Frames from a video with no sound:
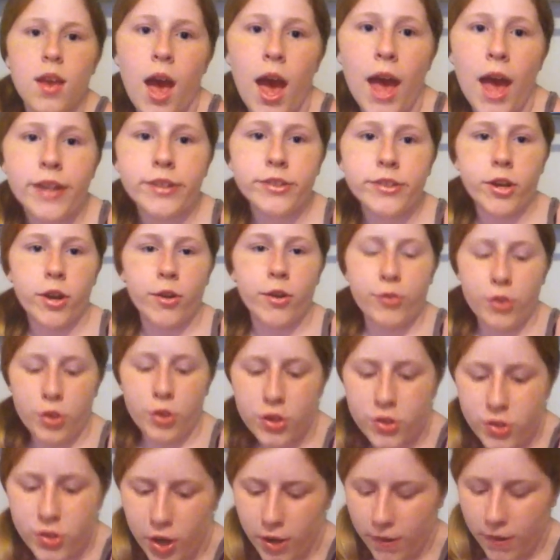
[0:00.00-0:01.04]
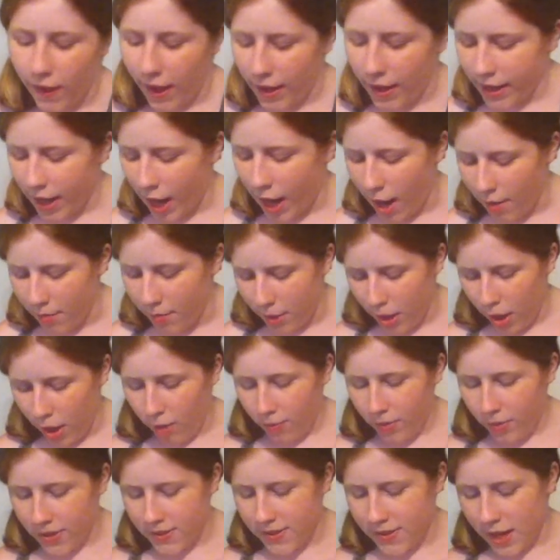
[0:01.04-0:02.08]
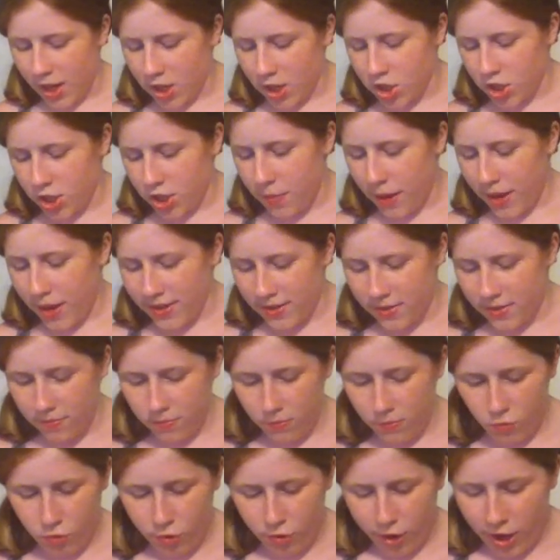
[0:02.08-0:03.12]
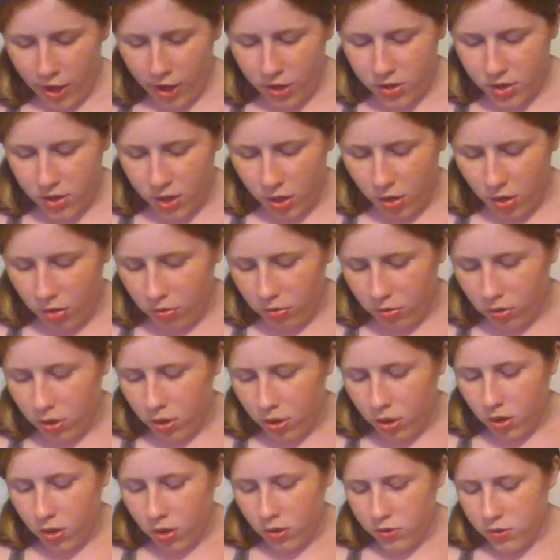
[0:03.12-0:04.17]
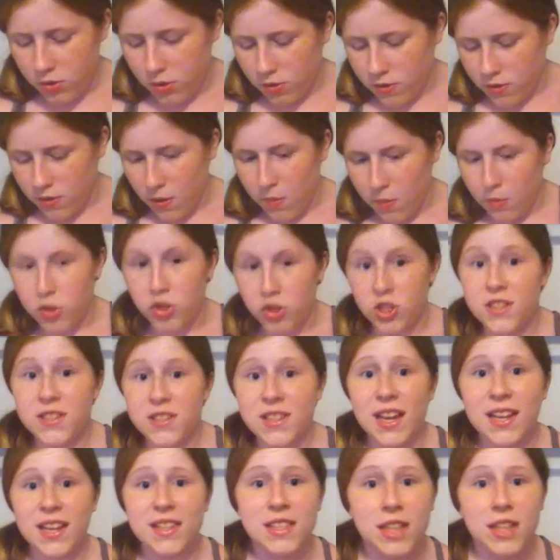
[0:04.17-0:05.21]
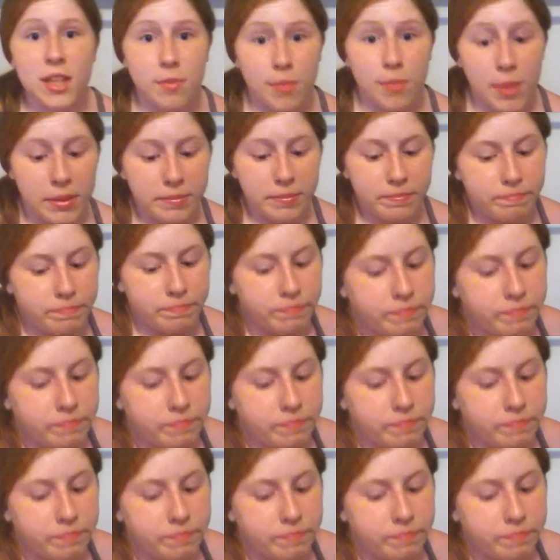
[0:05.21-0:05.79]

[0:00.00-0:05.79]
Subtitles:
I don't know if you just heard that cat meow, but it's actually my ringtone. So someone just texted me.